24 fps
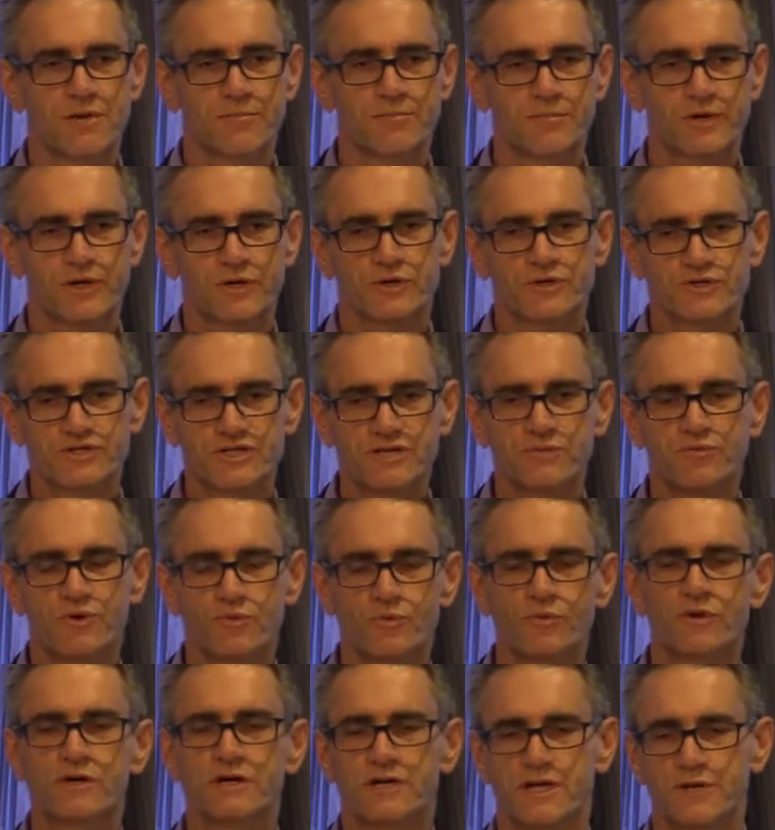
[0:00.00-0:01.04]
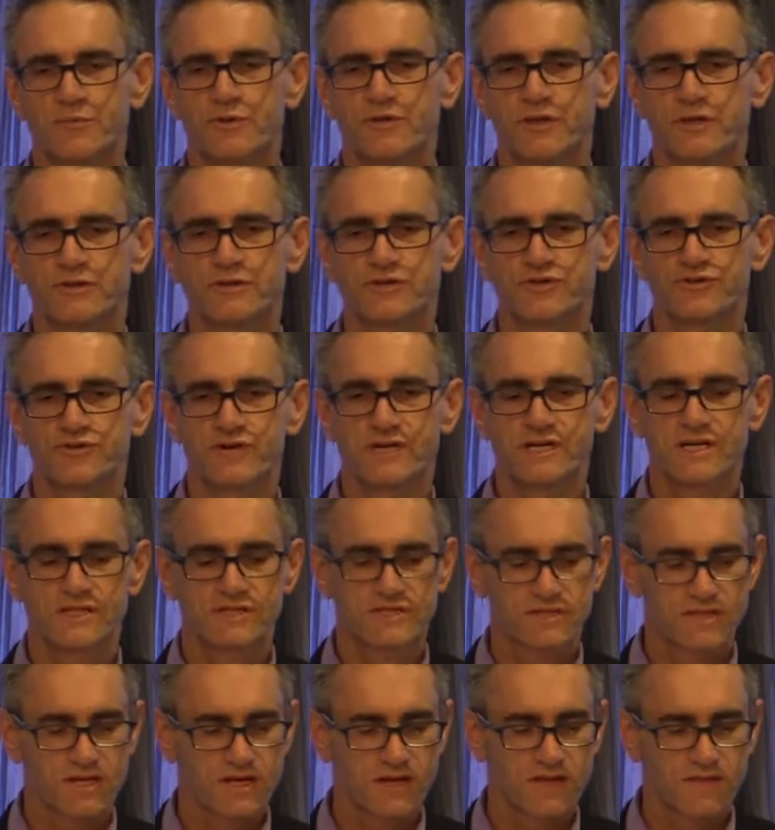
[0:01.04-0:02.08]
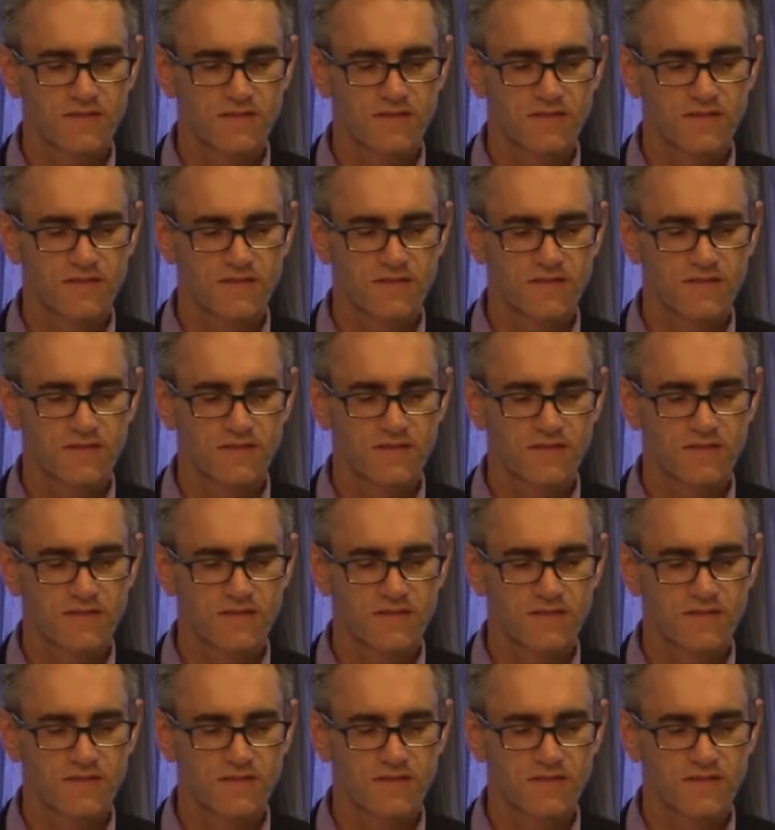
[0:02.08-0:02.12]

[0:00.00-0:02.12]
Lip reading: because they were working with other trades,